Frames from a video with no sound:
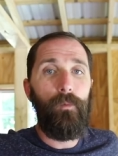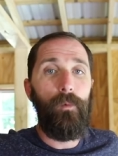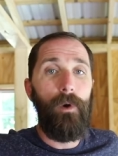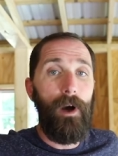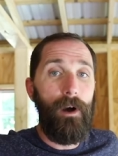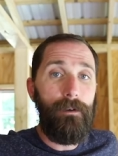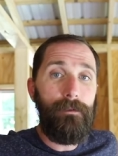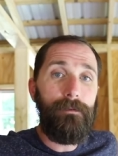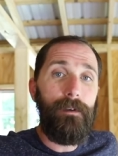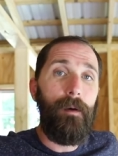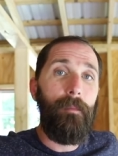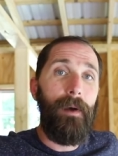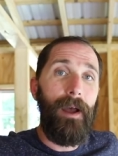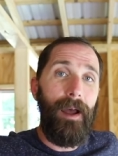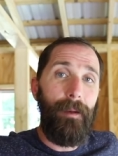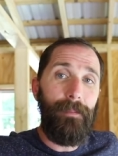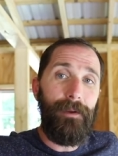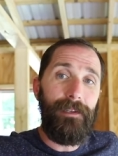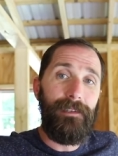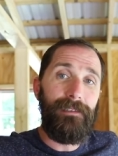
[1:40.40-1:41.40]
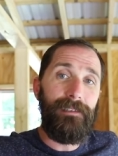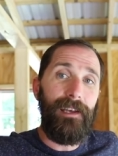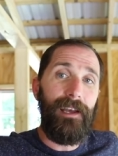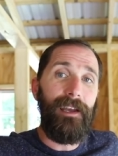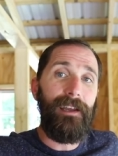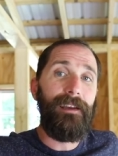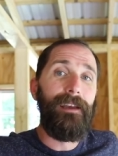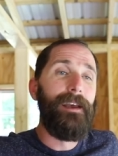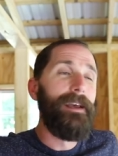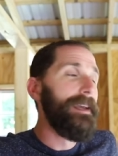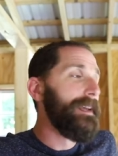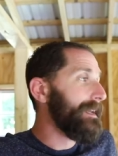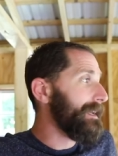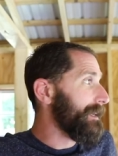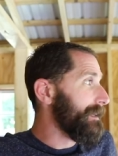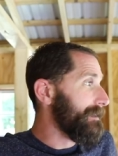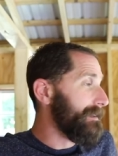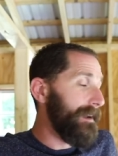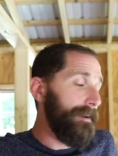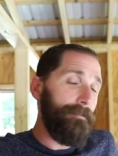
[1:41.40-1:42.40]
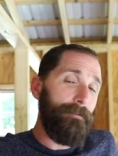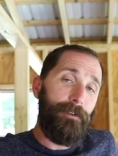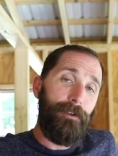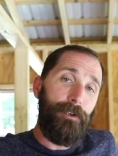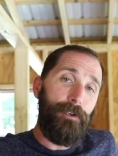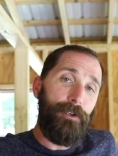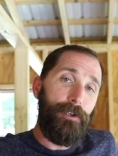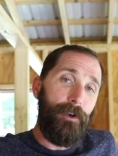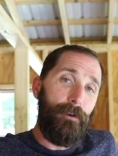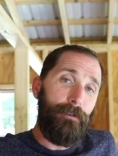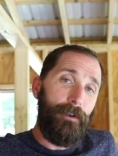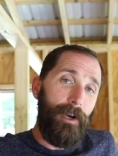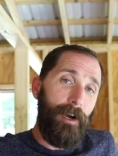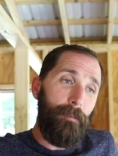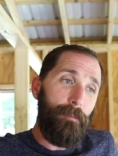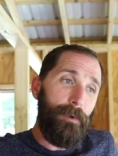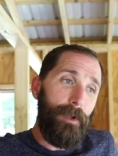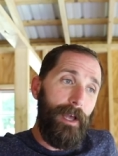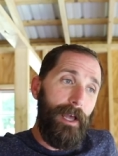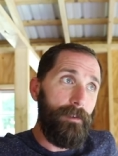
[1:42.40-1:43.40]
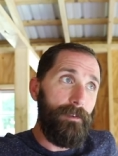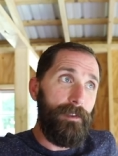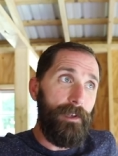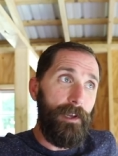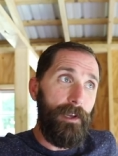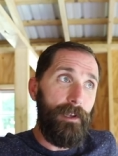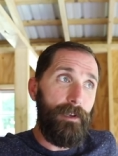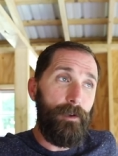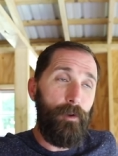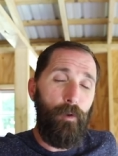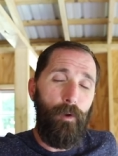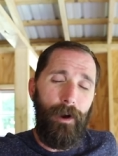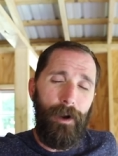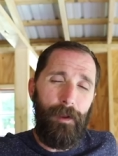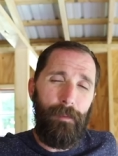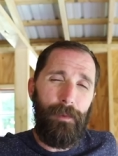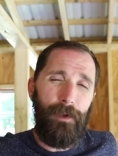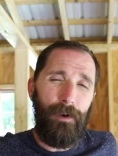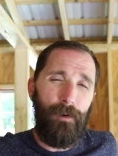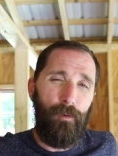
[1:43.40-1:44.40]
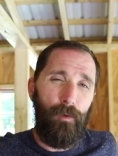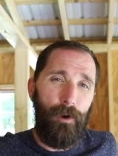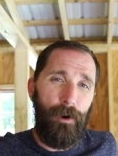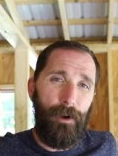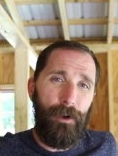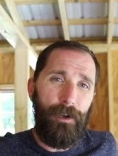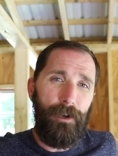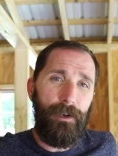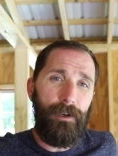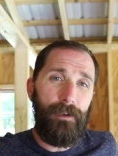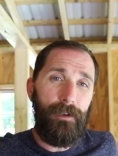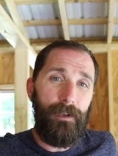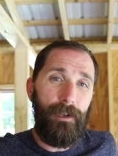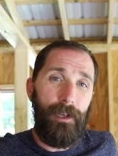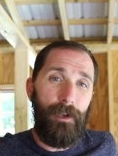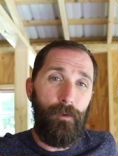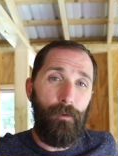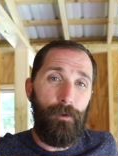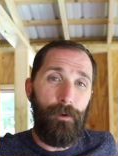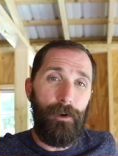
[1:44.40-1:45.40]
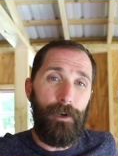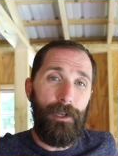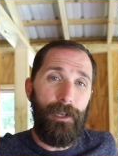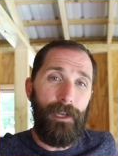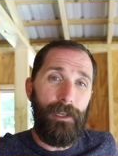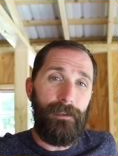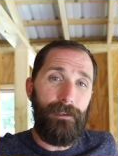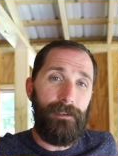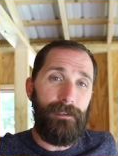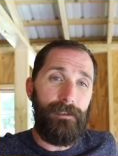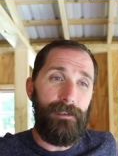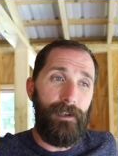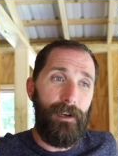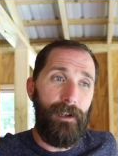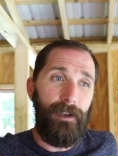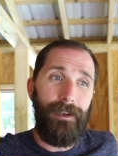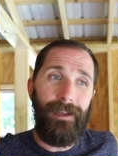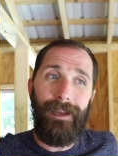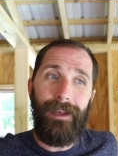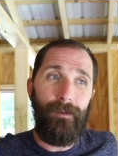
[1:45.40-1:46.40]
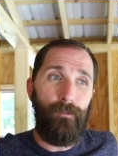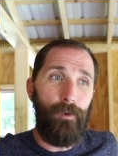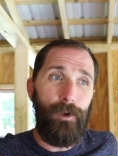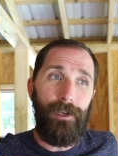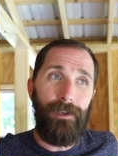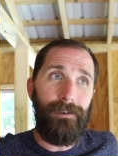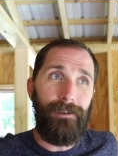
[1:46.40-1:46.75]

Well, I'm happy to say he definitely showed up, did quite a bit of work in order to get this done, and we